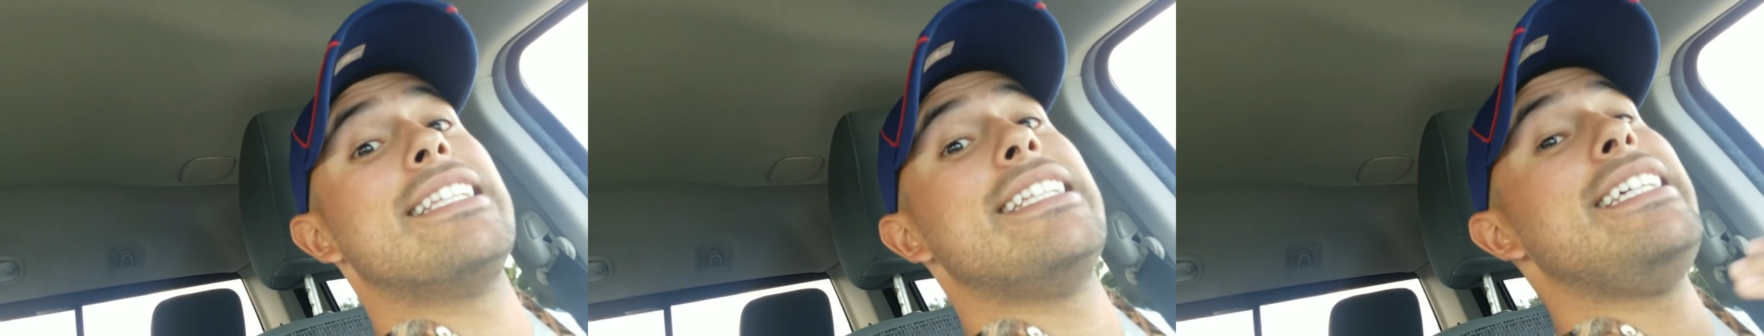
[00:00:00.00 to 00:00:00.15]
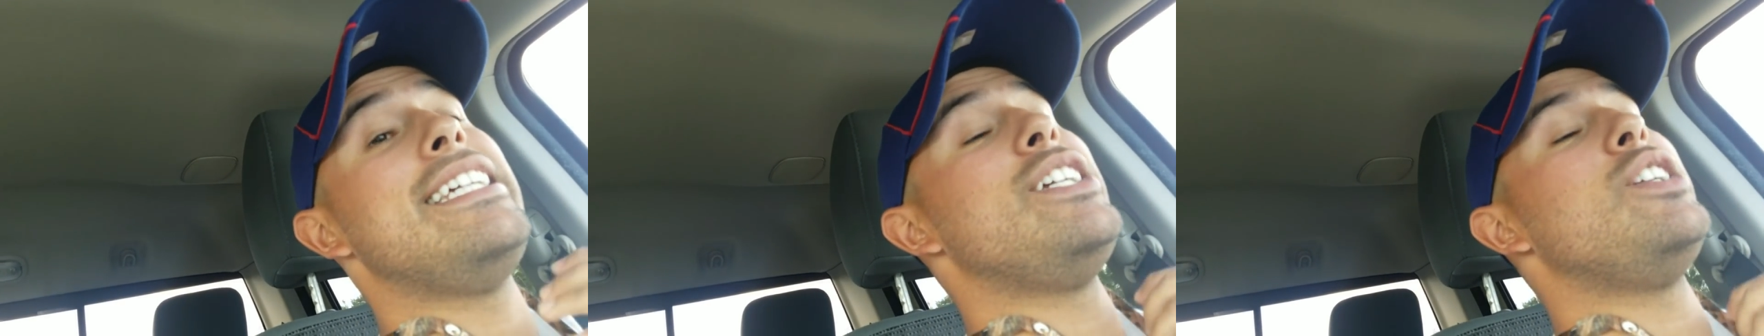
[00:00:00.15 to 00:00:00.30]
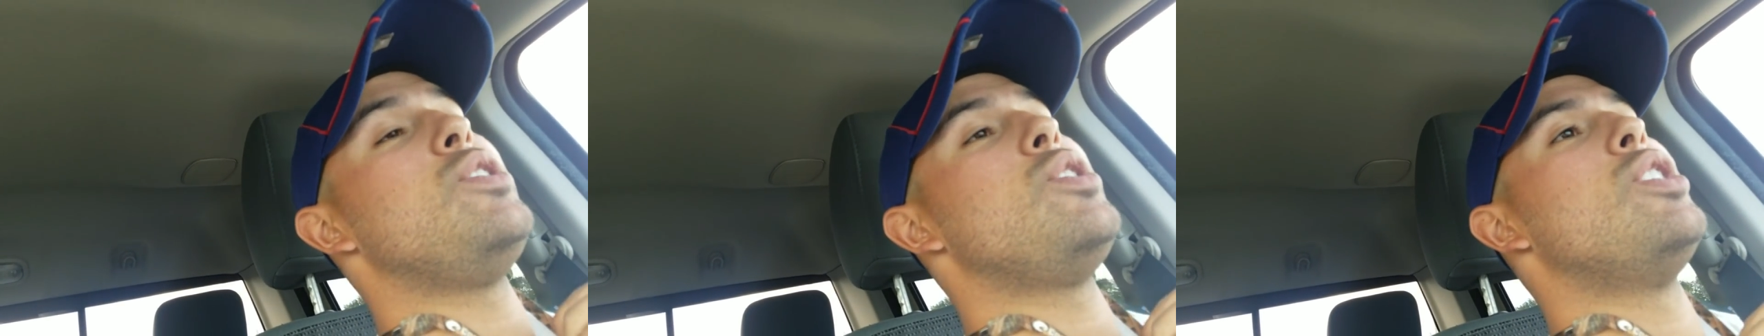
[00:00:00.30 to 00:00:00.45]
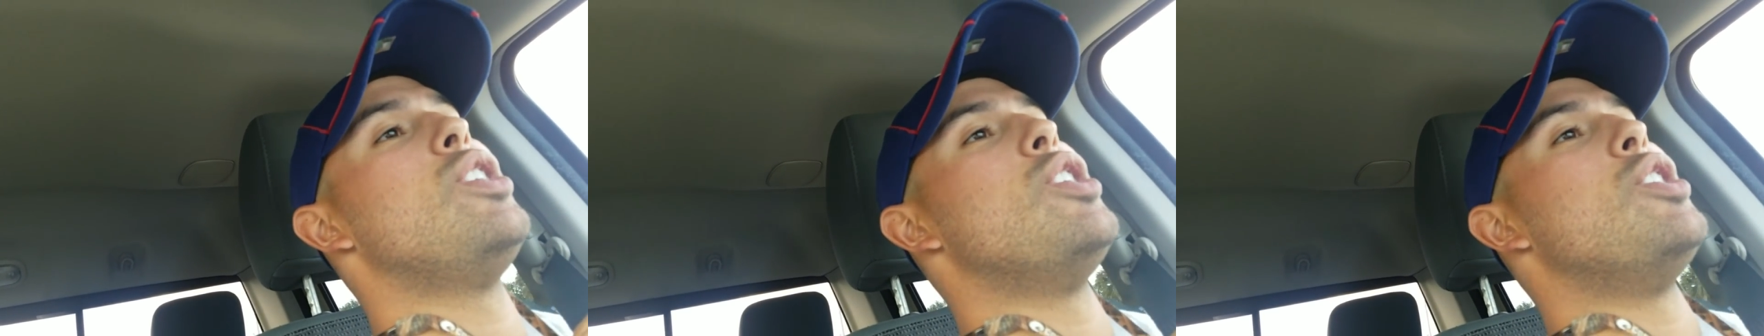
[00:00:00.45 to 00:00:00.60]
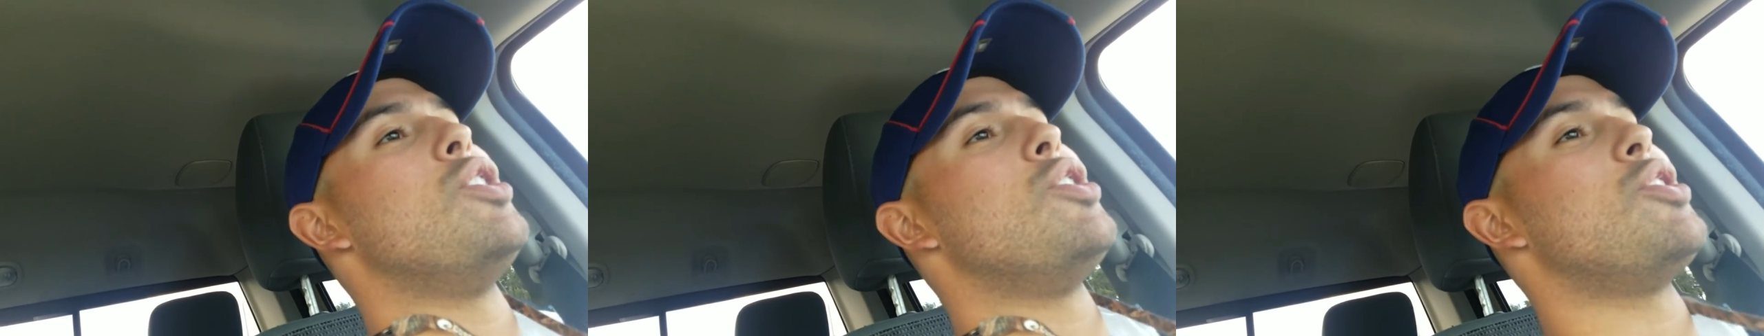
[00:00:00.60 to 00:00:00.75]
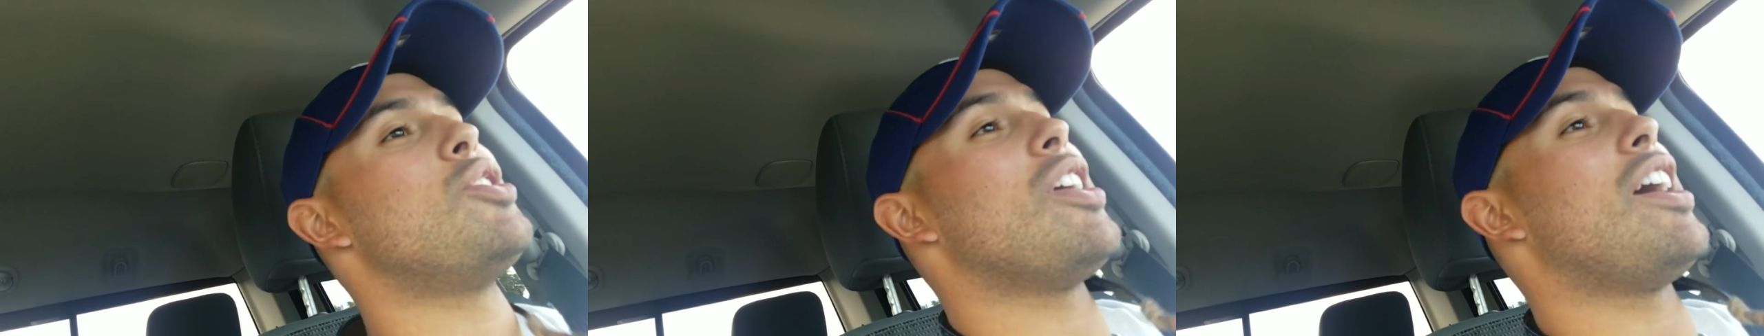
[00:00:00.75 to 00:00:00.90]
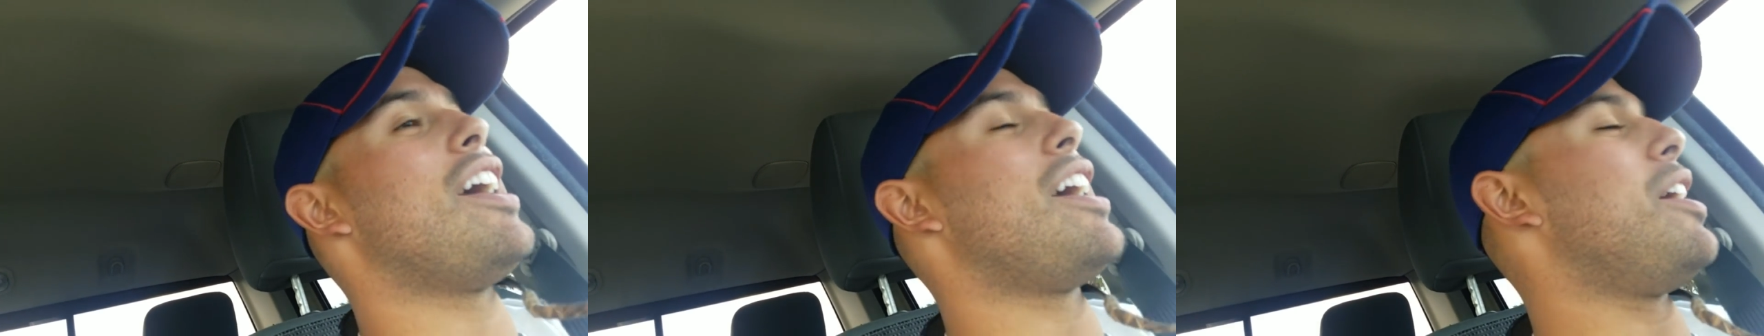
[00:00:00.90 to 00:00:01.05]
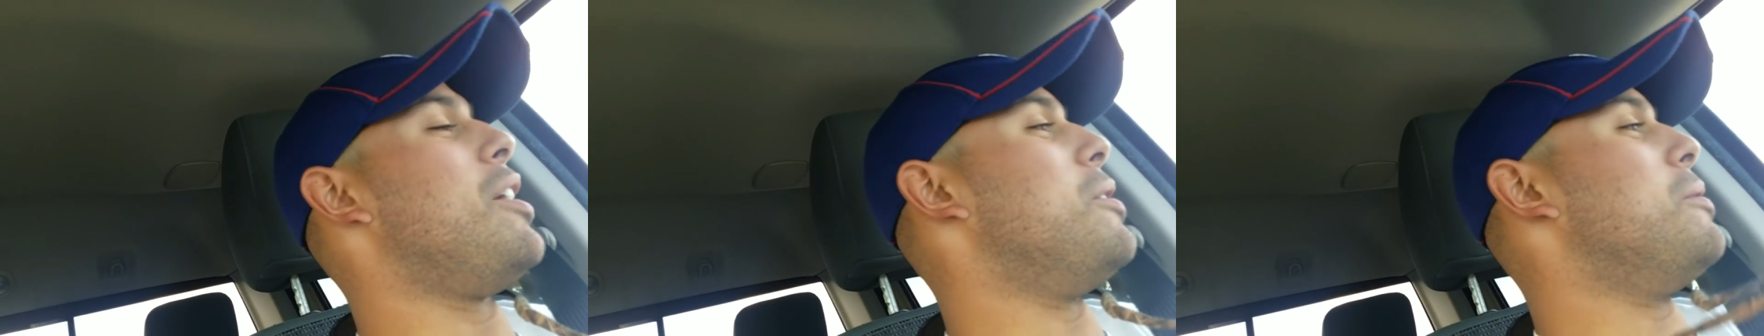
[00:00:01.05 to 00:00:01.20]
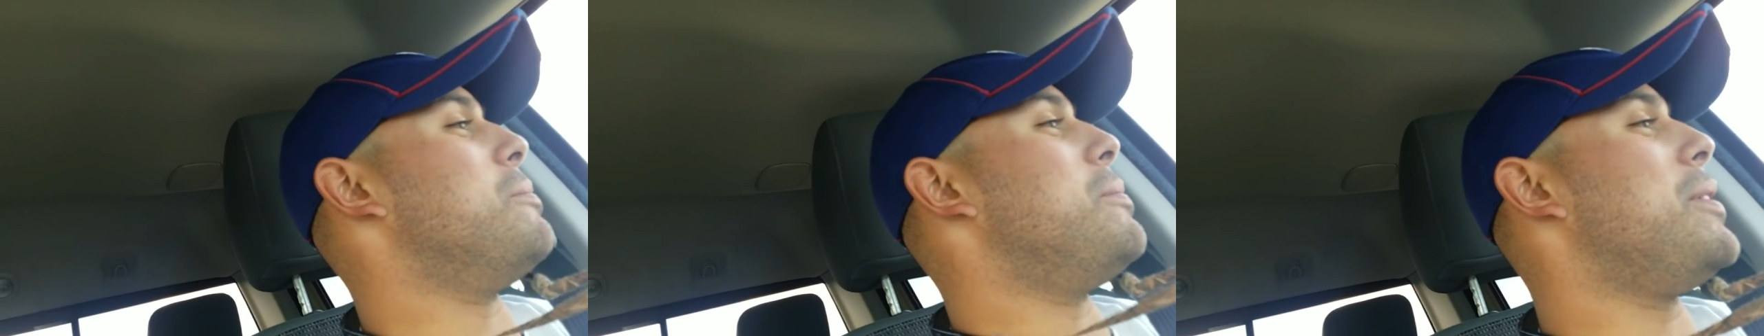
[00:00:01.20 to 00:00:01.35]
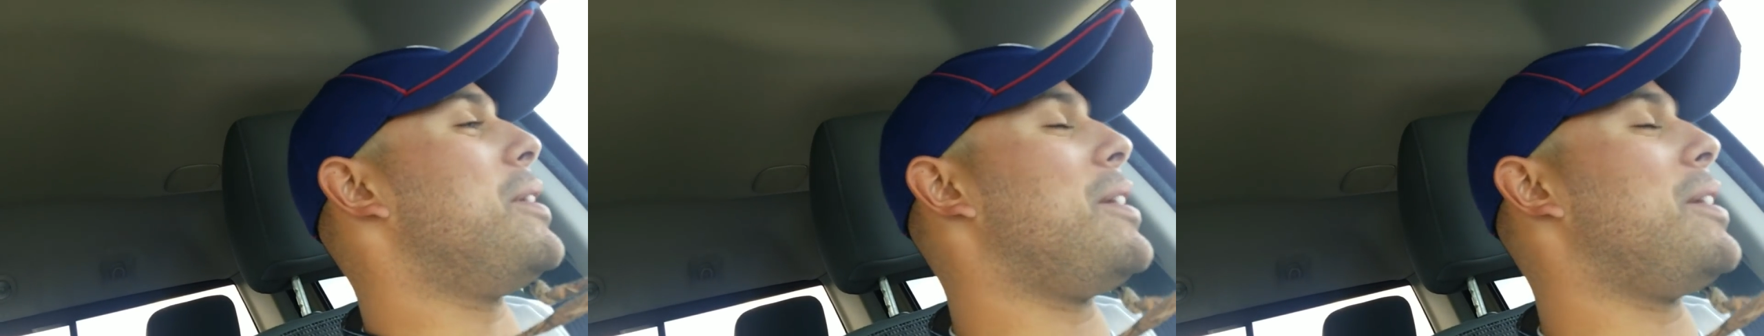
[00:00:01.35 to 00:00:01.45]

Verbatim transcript: clean shot on